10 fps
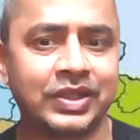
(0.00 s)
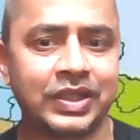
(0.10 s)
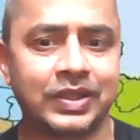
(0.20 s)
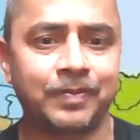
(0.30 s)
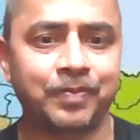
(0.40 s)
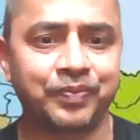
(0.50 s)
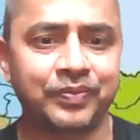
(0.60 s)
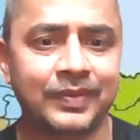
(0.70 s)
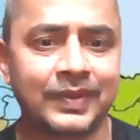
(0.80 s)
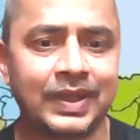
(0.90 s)
it?
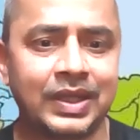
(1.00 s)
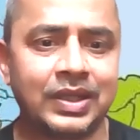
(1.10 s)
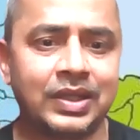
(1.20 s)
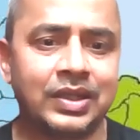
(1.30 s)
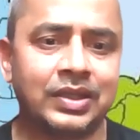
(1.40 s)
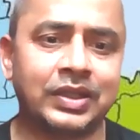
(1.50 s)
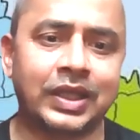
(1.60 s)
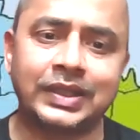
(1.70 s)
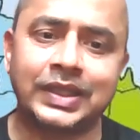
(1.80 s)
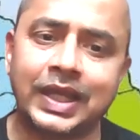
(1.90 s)

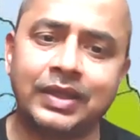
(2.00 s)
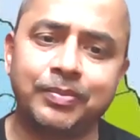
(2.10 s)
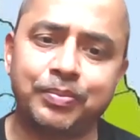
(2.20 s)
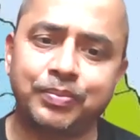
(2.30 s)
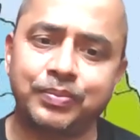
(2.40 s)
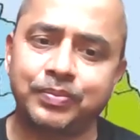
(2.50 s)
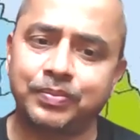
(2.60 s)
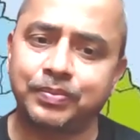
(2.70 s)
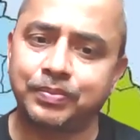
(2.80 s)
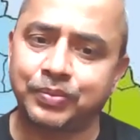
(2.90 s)
The then
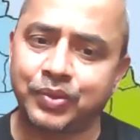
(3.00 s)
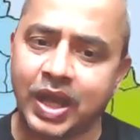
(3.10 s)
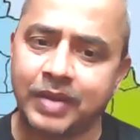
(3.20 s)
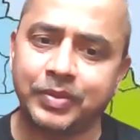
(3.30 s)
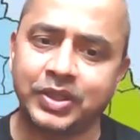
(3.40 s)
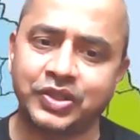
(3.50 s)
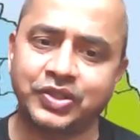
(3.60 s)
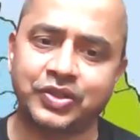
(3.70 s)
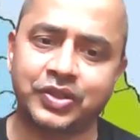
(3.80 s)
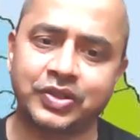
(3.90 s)
prime
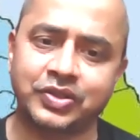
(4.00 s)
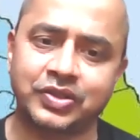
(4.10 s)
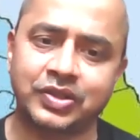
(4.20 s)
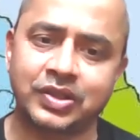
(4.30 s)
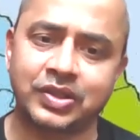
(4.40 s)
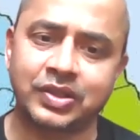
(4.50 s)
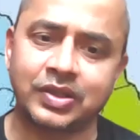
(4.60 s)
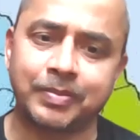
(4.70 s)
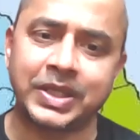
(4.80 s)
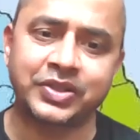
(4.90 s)
ministers,
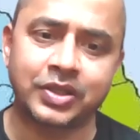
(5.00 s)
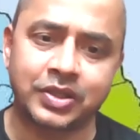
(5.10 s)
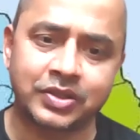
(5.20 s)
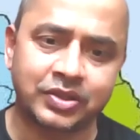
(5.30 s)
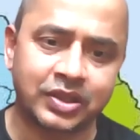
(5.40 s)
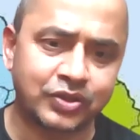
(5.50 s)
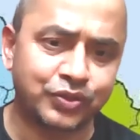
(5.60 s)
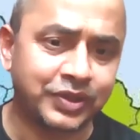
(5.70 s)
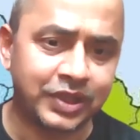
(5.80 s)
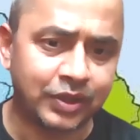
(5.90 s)
Messrs.
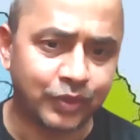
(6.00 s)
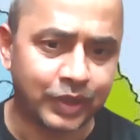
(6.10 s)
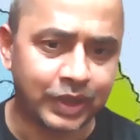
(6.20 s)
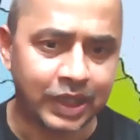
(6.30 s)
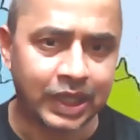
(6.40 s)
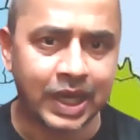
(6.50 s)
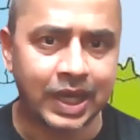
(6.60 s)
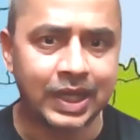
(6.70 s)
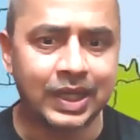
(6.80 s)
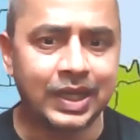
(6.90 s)
Sushil
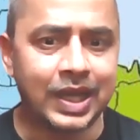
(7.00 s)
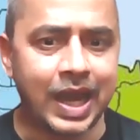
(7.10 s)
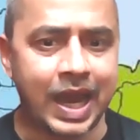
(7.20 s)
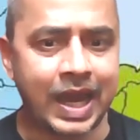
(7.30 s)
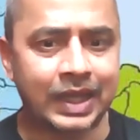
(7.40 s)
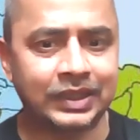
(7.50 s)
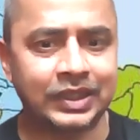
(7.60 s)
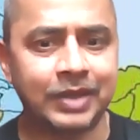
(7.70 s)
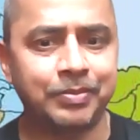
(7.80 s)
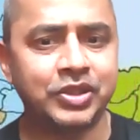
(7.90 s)
Koirala and
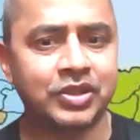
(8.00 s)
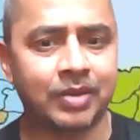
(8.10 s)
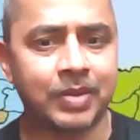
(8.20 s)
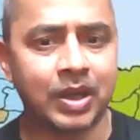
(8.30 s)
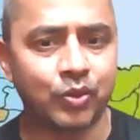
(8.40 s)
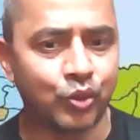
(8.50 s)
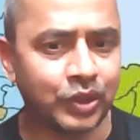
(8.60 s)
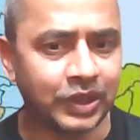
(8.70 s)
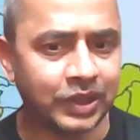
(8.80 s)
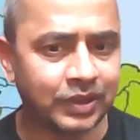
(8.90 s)
KP Sharma
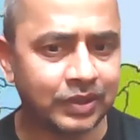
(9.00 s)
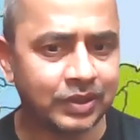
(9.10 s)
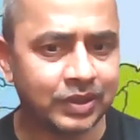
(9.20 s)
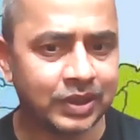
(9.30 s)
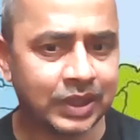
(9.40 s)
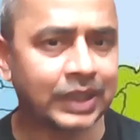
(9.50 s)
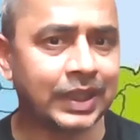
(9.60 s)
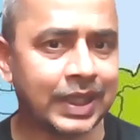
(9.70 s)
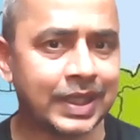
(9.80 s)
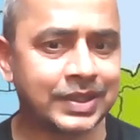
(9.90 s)
Oli,
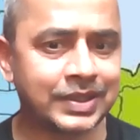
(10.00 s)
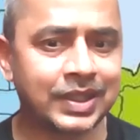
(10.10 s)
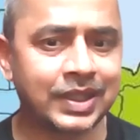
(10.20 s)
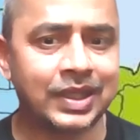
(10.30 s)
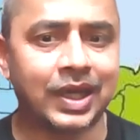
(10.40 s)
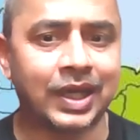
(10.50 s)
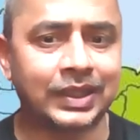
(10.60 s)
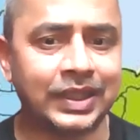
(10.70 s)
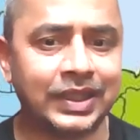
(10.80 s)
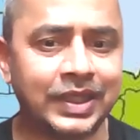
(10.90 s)
nonetheless,
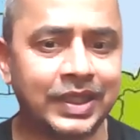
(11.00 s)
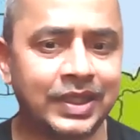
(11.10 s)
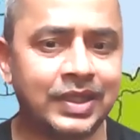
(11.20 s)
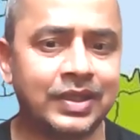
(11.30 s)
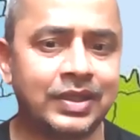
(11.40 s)
attended